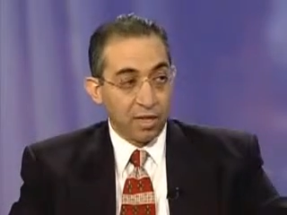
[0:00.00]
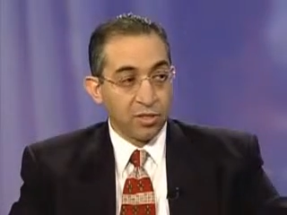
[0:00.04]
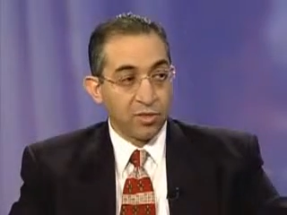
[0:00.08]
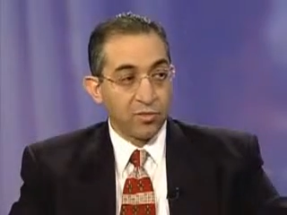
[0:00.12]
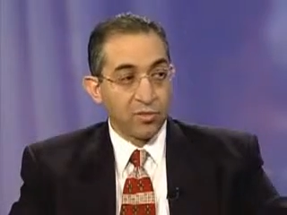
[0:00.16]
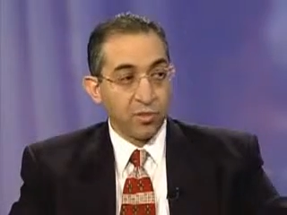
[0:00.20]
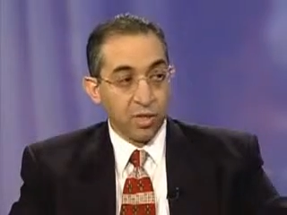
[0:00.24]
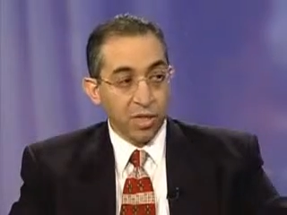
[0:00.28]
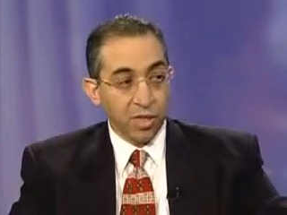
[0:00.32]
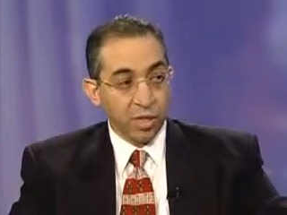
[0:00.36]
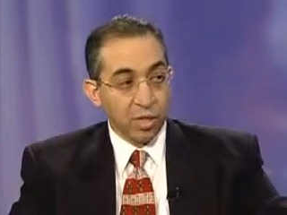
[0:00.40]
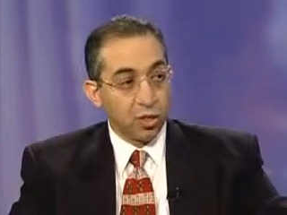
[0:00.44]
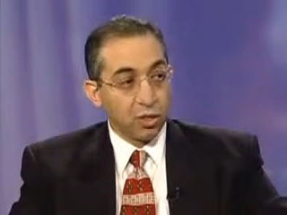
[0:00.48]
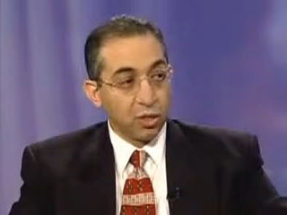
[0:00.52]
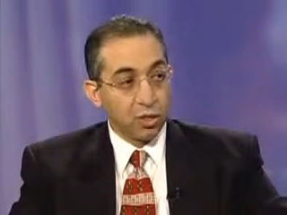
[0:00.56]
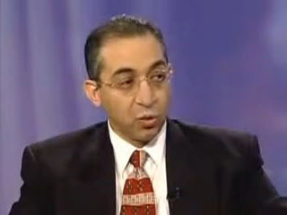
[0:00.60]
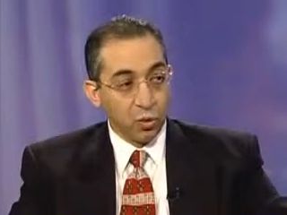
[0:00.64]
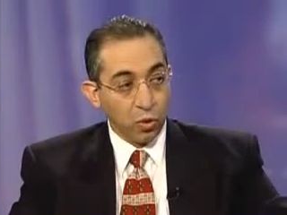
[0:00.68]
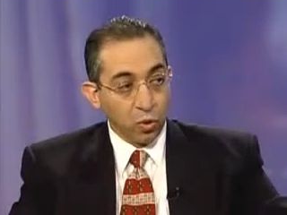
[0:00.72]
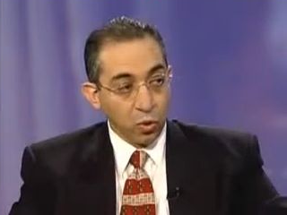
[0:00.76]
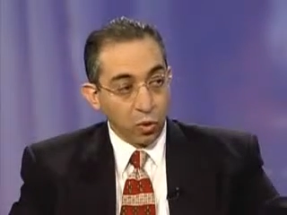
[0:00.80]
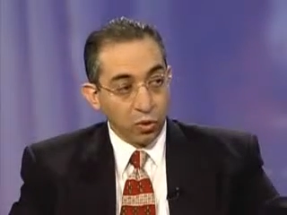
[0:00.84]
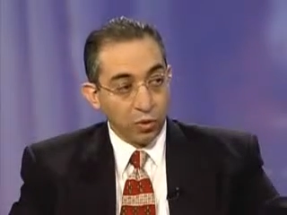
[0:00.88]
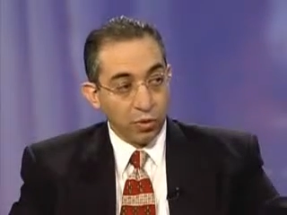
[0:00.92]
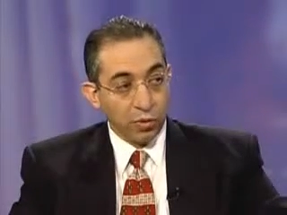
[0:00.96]
is related
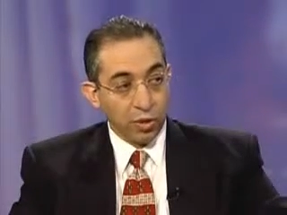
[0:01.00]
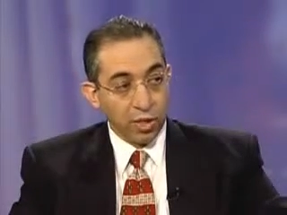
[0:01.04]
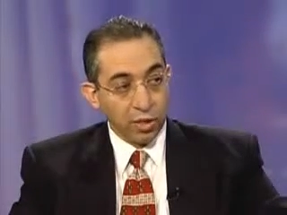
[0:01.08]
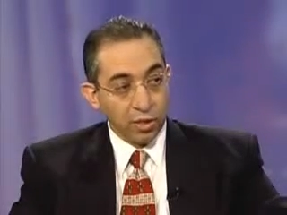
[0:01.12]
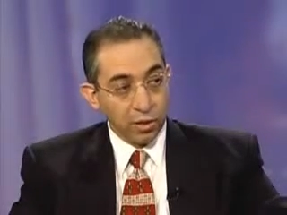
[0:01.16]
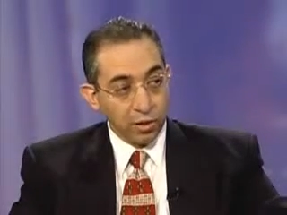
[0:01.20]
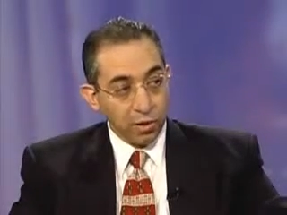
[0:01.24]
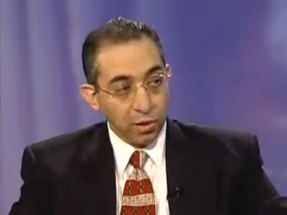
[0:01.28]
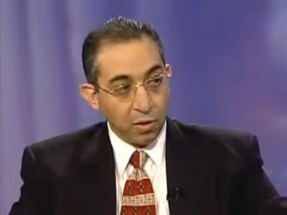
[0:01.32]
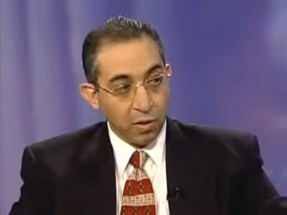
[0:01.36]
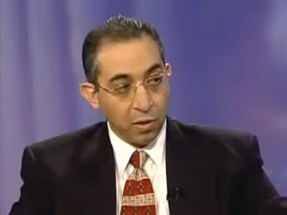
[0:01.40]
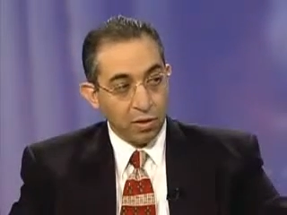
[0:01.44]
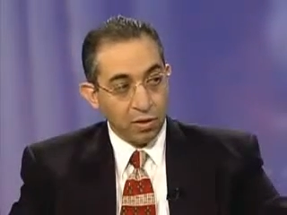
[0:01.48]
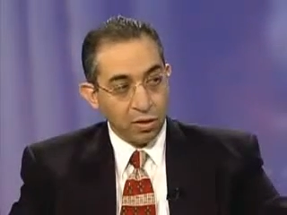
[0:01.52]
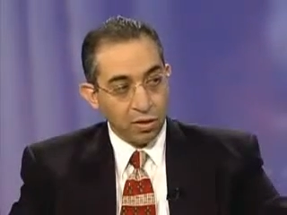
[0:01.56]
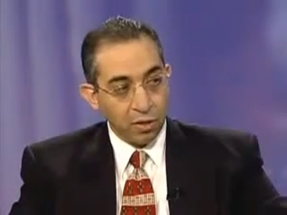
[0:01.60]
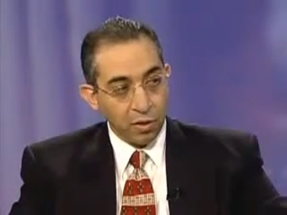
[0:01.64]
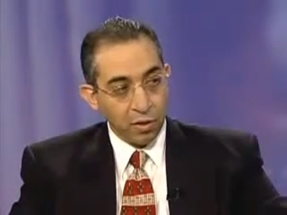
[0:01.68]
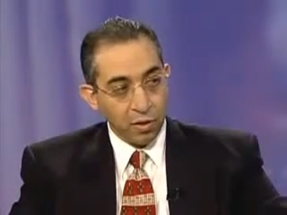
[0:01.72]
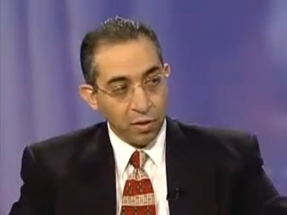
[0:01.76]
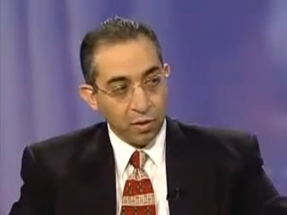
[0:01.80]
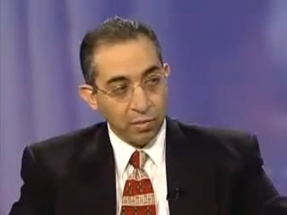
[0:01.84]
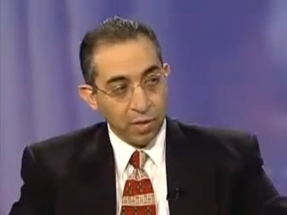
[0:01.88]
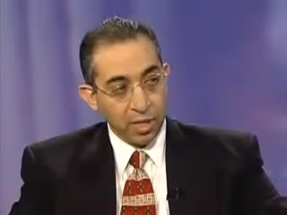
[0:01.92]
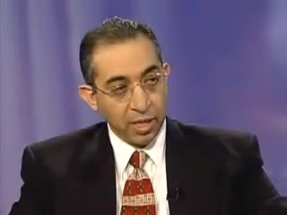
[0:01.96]
to colorectal
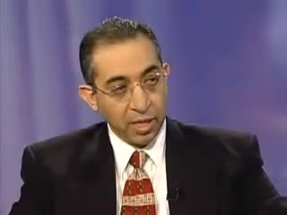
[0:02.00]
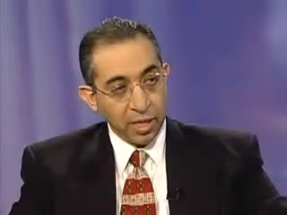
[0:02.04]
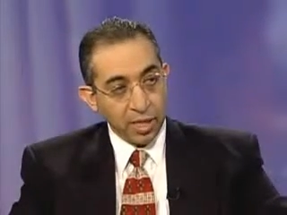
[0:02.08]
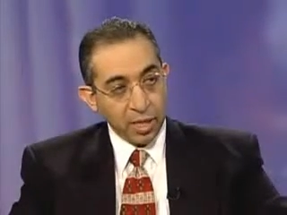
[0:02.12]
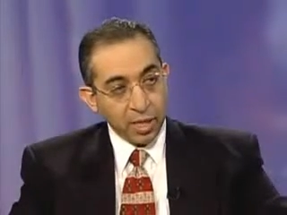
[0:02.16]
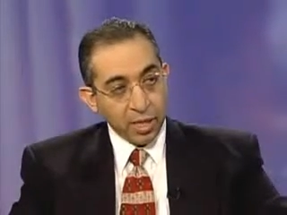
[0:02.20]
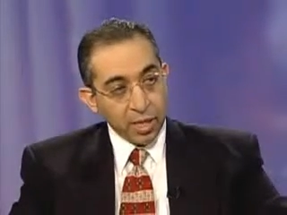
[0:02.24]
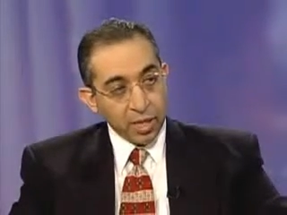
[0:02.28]
carcinoma.